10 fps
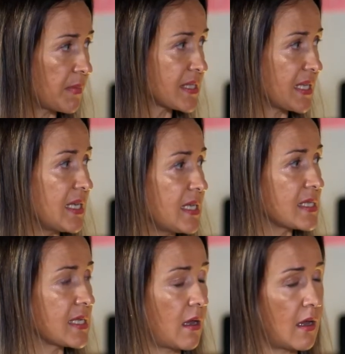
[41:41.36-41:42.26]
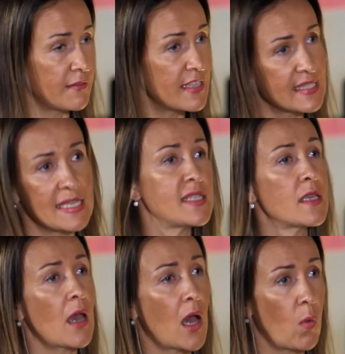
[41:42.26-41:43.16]
us is
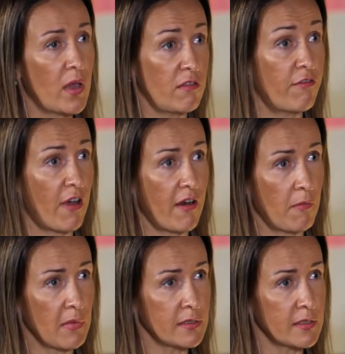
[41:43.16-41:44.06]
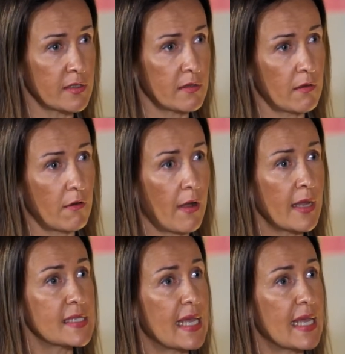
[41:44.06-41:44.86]
understanding our environment, right,